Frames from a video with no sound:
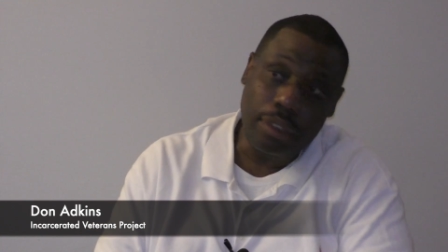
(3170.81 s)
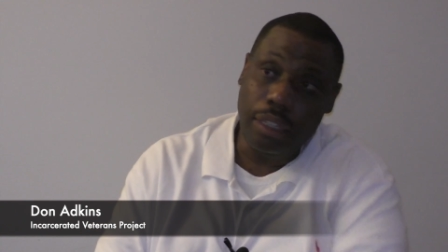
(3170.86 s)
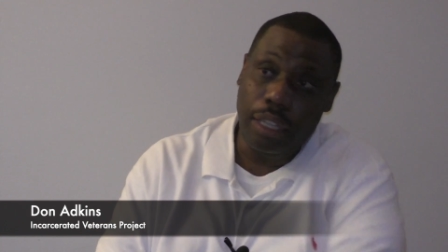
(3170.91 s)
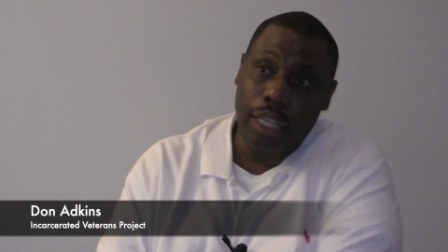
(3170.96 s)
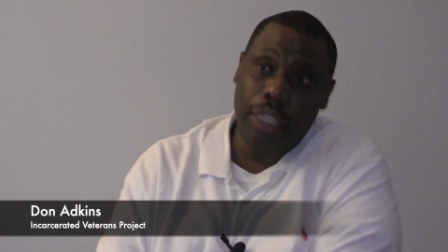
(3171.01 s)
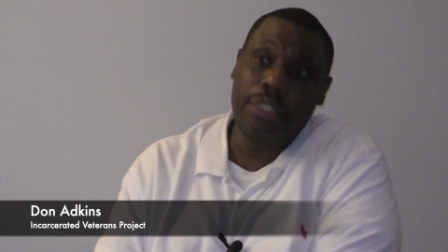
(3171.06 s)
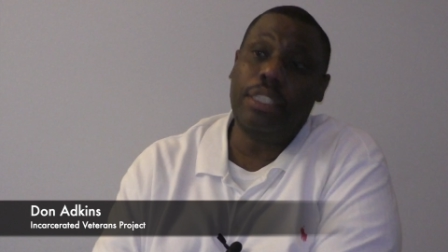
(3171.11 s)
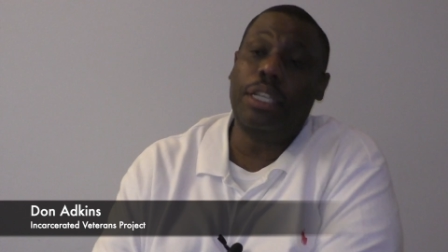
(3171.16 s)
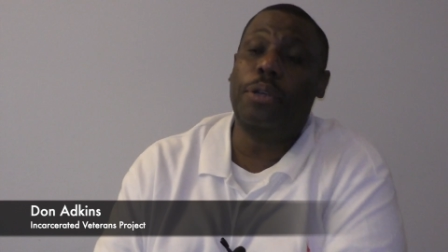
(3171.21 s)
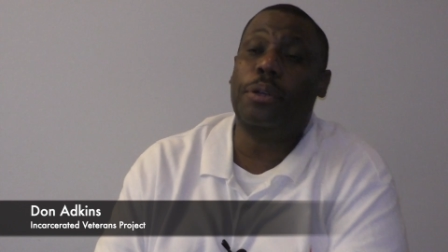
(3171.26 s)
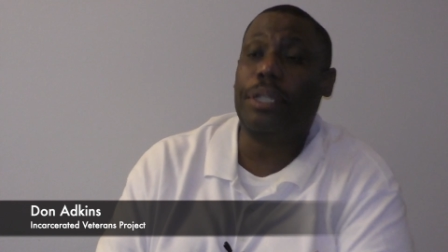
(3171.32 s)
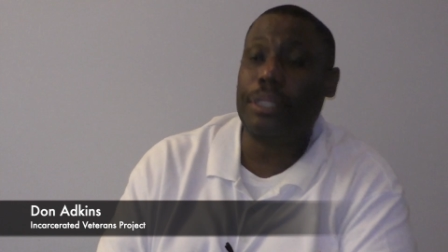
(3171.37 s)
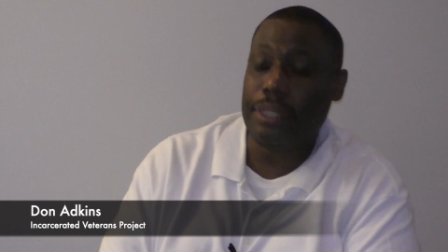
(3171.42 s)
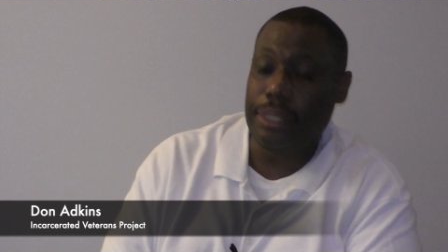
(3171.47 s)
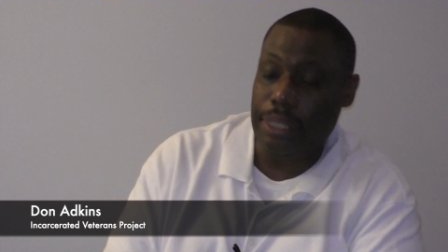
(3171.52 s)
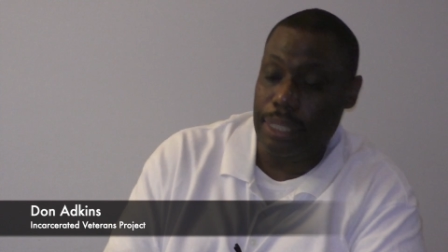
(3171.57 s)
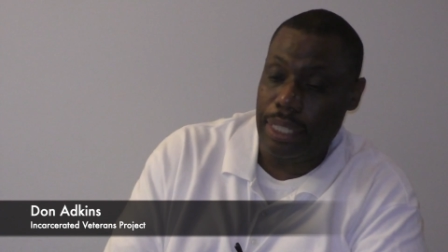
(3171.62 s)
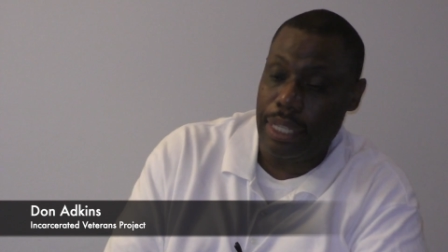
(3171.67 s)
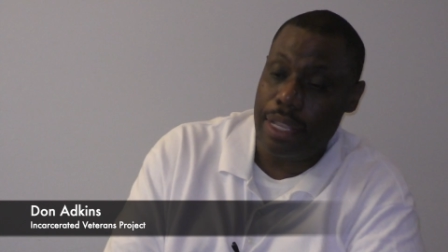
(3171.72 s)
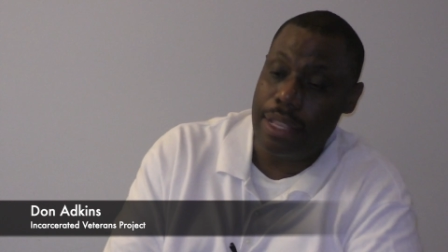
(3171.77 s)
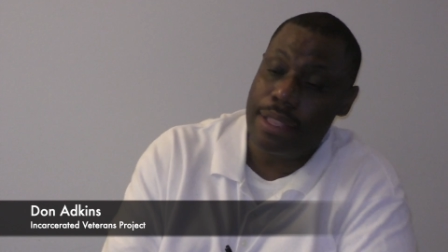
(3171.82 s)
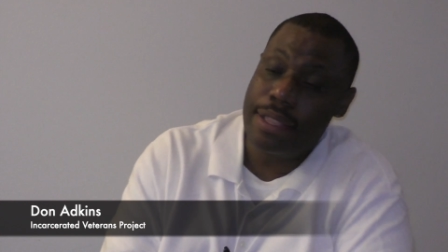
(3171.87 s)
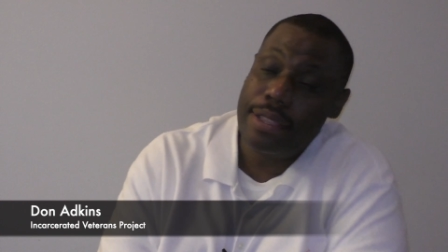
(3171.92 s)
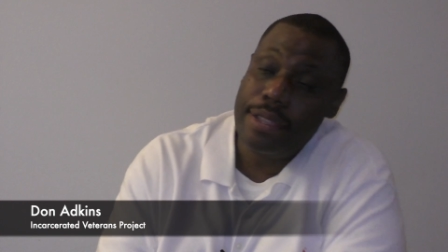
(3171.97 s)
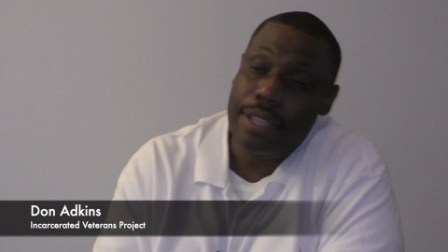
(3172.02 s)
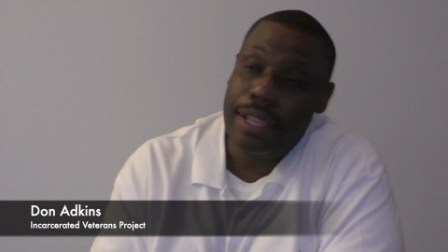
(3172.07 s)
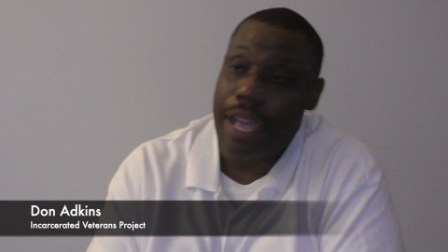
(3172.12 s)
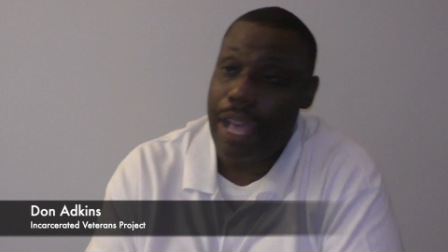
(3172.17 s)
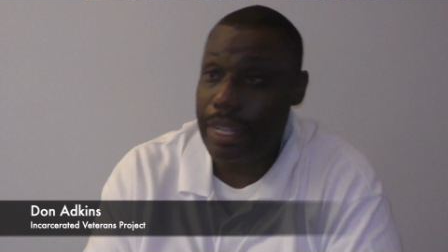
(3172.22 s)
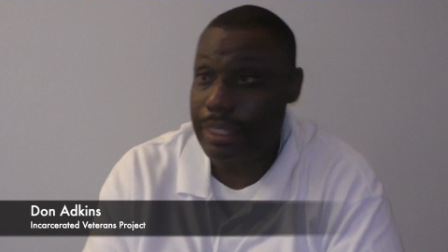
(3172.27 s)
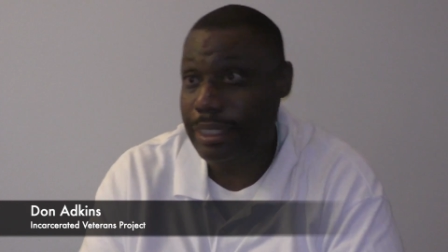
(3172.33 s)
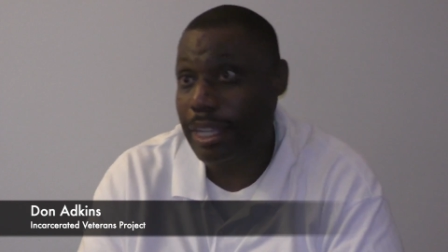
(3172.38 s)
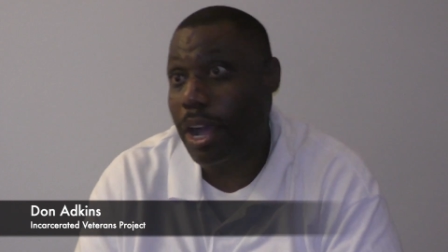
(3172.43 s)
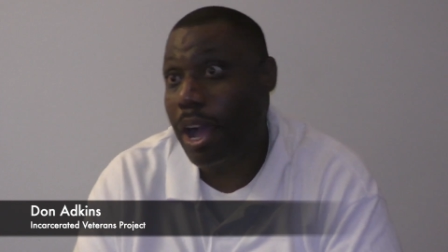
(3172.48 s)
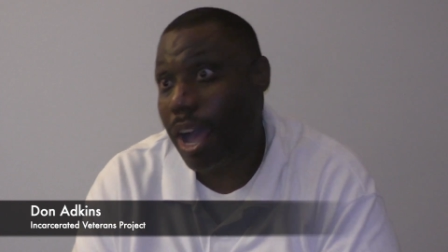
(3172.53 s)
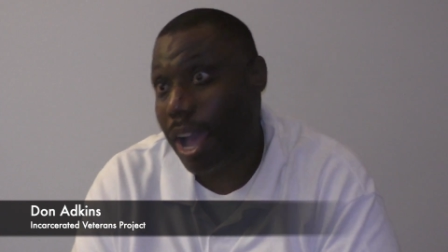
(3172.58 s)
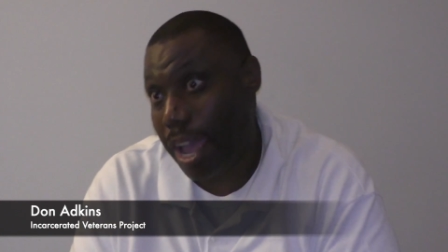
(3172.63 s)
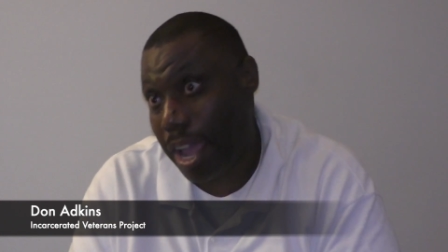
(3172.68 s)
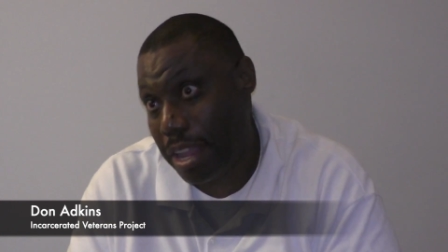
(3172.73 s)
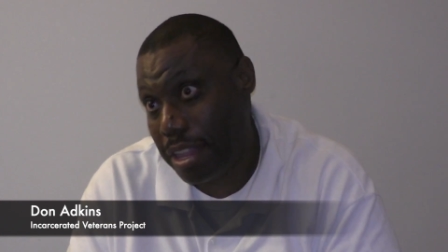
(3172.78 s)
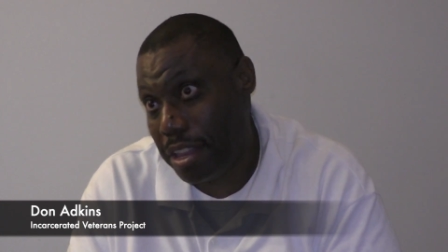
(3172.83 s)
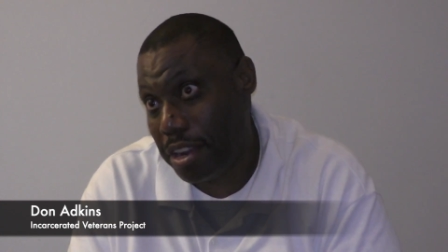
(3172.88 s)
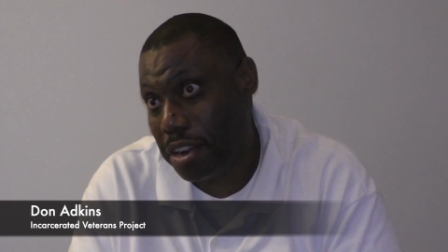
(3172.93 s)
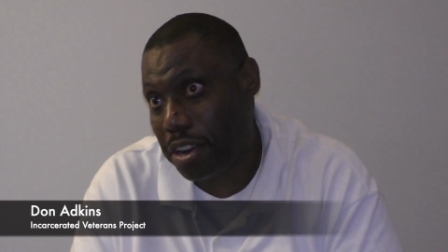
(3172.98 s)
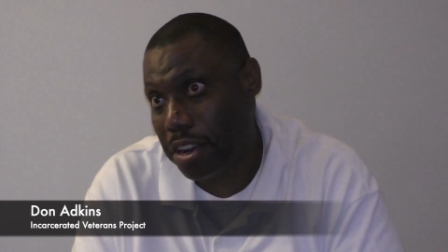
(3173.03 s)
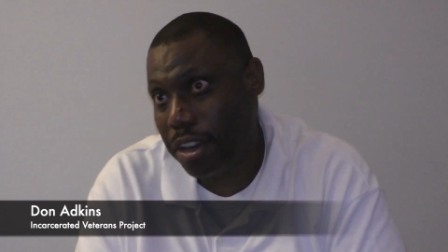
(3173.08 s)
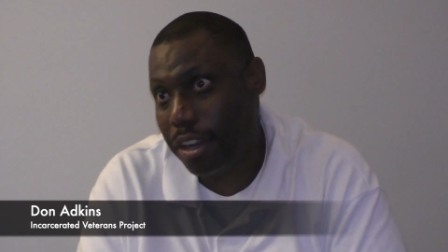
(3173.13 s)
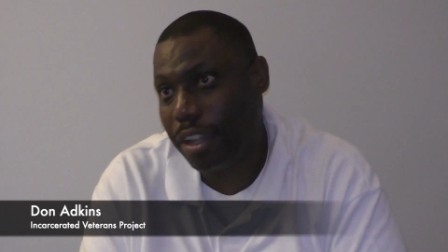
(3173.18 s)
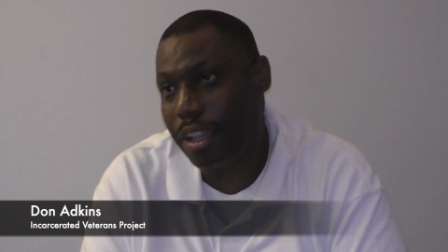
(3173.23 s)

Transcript: that's how I see it. That's how I had to learn.